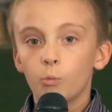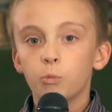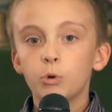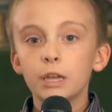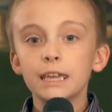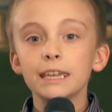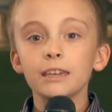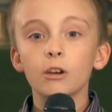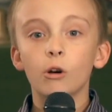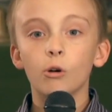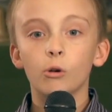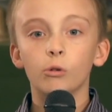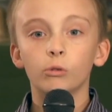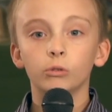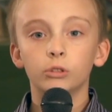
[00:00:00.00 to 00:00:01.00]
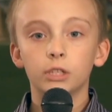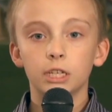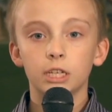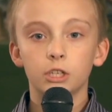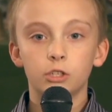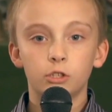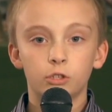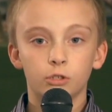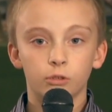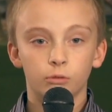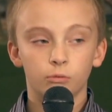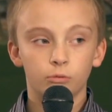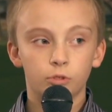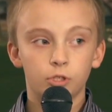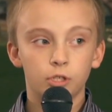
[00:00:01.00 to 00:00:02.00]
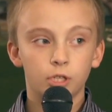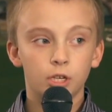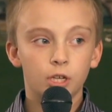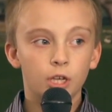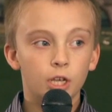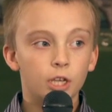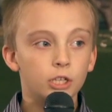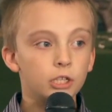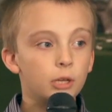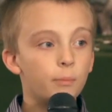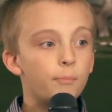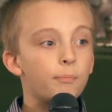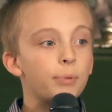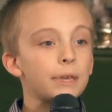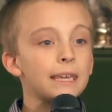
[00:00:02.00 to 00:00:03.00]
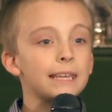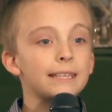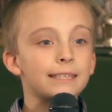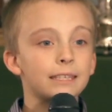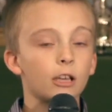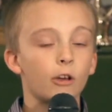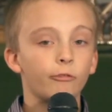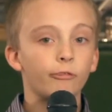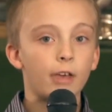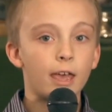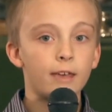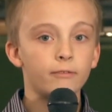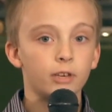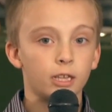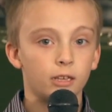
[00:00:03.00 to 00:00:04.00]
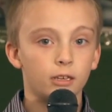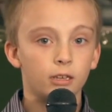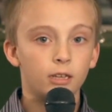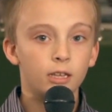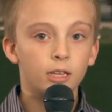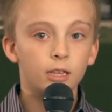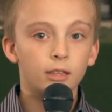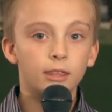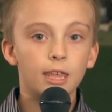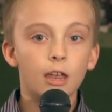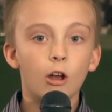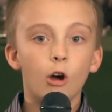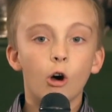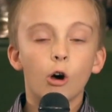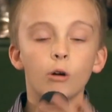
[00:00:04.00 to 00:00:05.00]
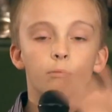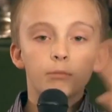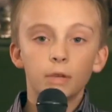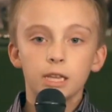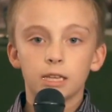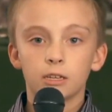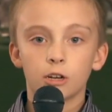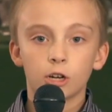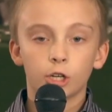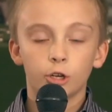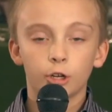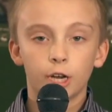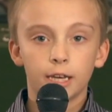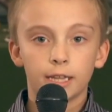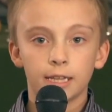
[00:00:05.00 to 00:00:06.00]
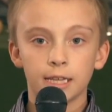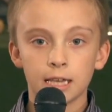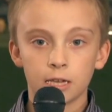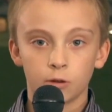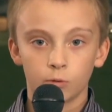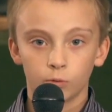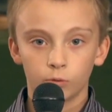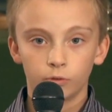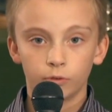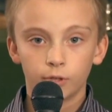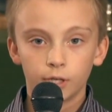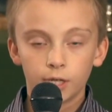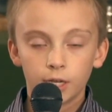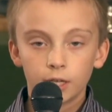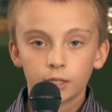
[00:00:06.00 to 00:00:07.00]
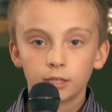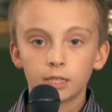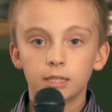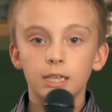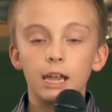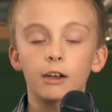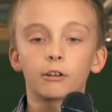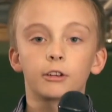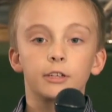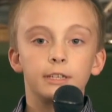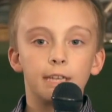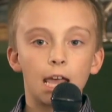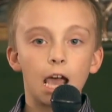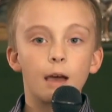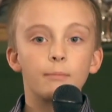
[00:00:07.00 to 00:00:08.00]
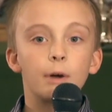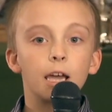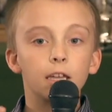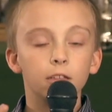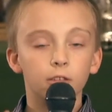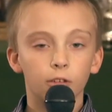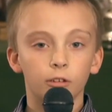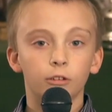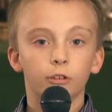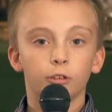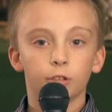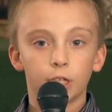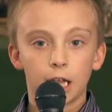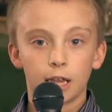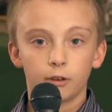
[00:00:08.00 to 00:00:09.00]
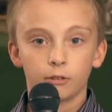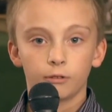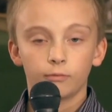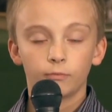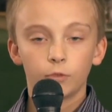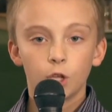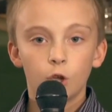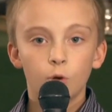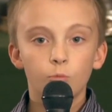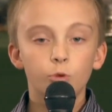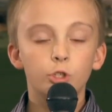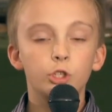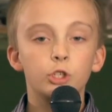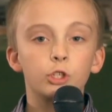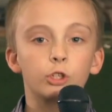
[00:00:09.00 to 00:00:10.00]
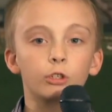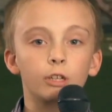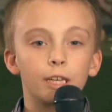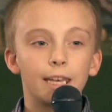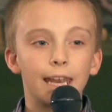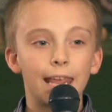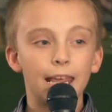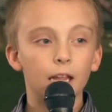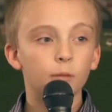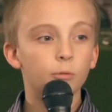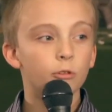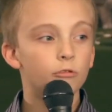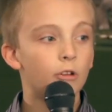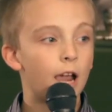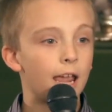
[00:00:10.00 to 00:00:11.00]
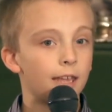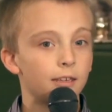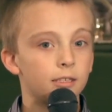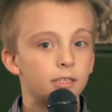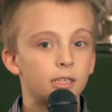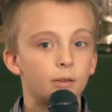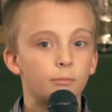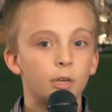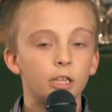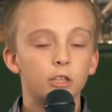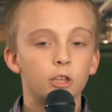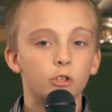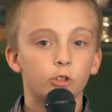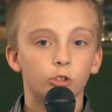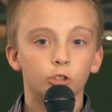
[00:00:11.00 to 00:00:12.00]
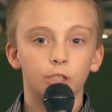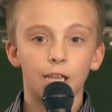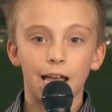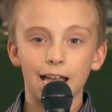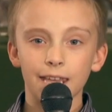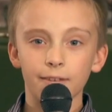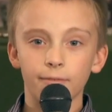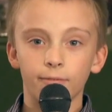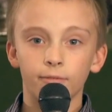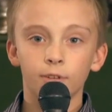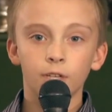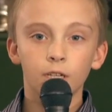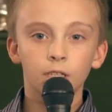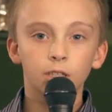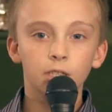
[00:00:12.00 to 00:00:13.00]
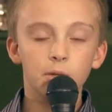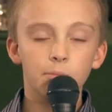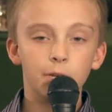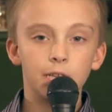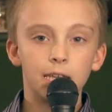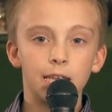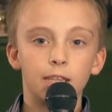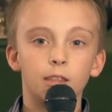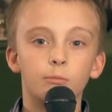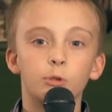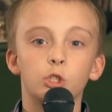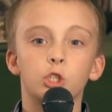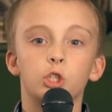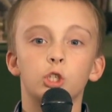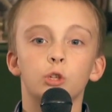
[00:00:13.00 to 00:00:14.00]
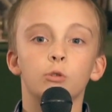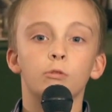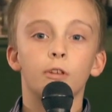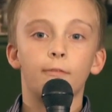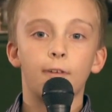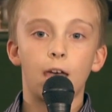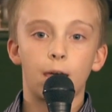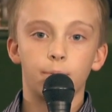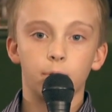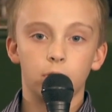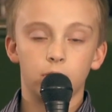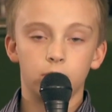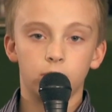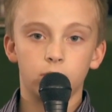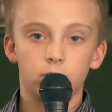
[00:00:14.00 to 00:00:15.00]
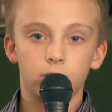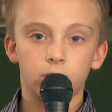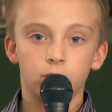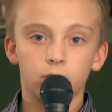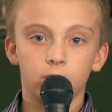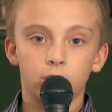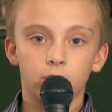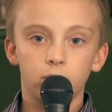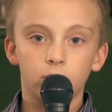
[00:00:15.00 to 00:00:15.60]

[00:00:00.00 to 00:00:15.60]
We hold these truths to be self evident that all men are created equal, that they are endowed by their Creator with certain inalienable rights, and among these are life, liberty, and the pursuit of happiness.